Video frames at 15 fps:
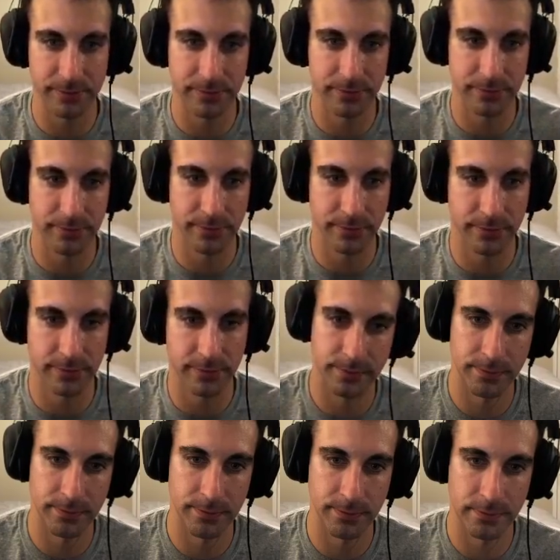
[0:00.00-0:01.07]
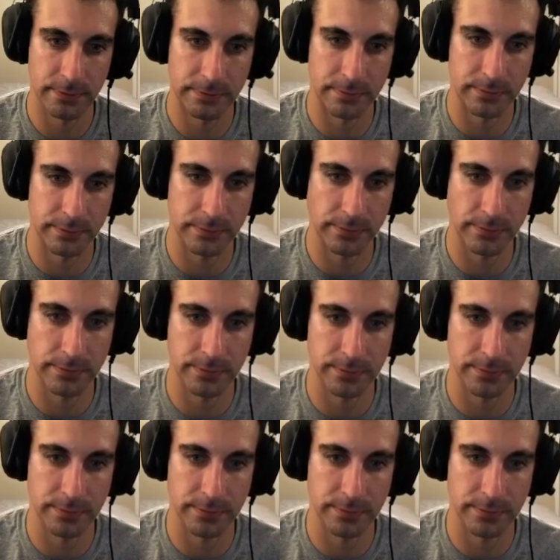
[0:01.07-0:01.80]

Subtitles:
Nothing is said.